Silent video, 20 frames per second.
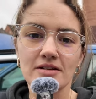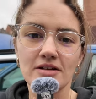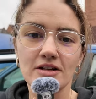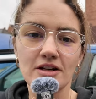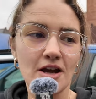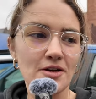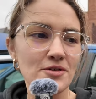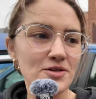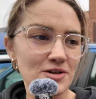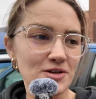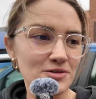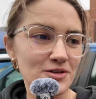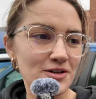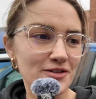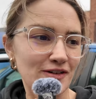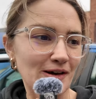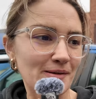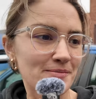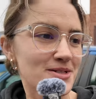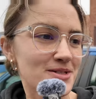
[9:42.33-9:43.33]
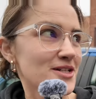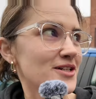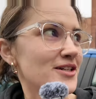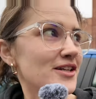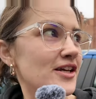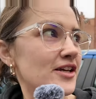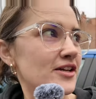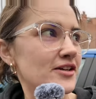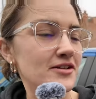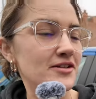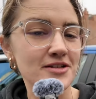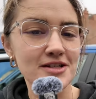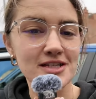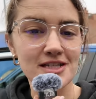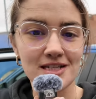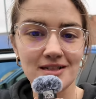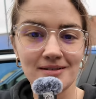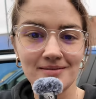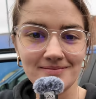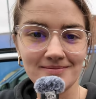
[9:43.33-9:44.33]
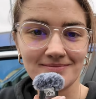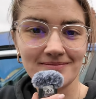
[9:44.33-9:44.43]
local Northampton news,